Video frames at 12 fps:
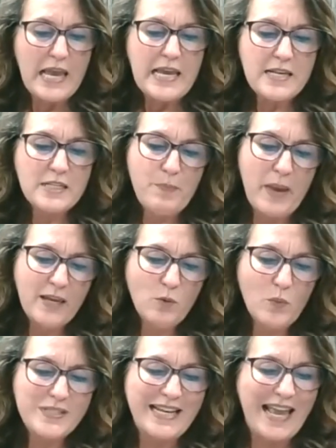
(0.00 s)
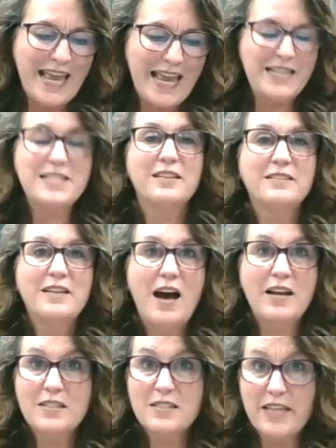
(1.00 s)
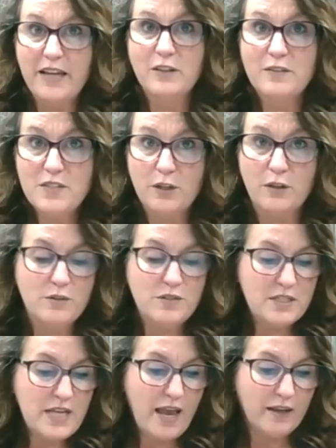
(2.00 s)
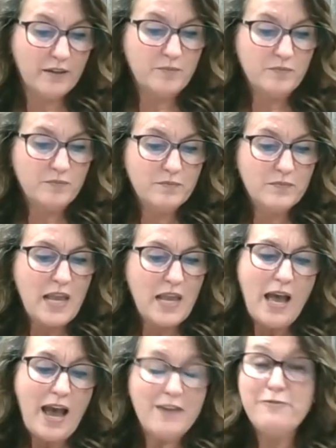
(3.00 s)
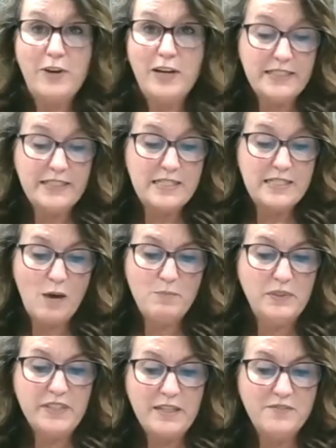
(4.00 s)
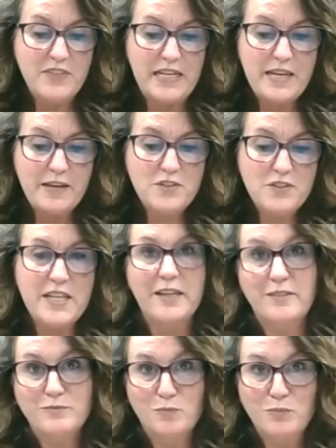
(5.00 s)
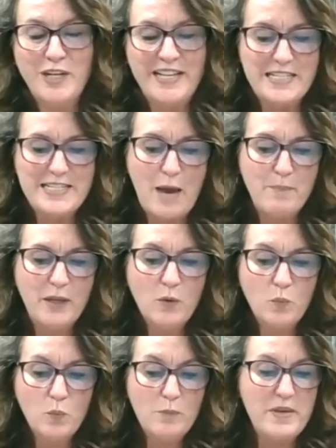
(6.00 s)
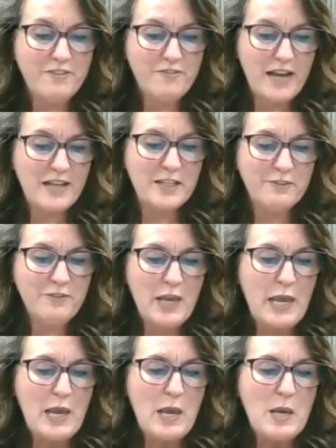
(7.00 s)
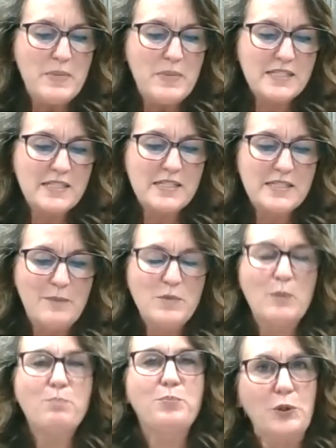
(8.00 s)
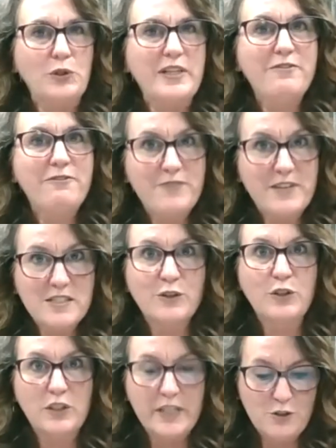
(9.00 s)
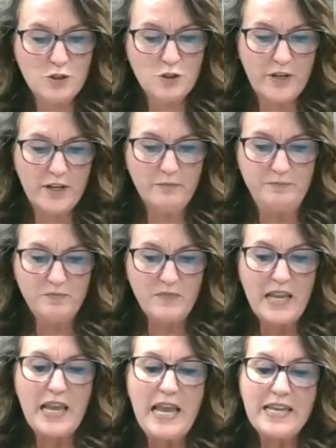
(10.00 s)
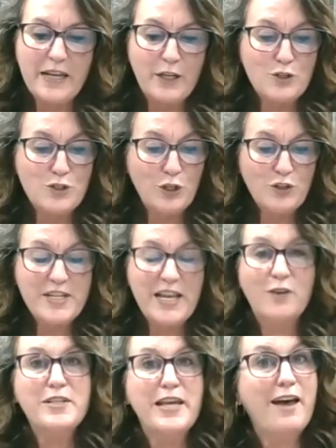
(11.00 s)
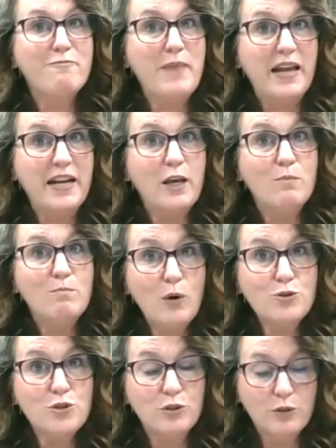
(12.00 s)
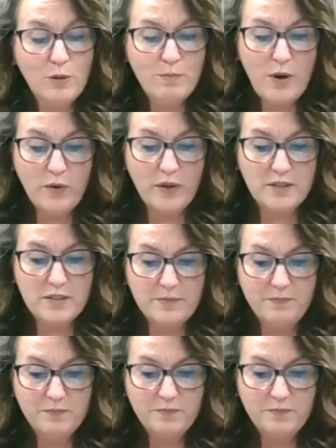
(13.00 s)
His pain was an 8 on a scale of 0 to 10. I frankly did not believe that EFT, meridian tapping, would be effective because it seemed a purely physical injury. Yet it turned out to have many emotional components.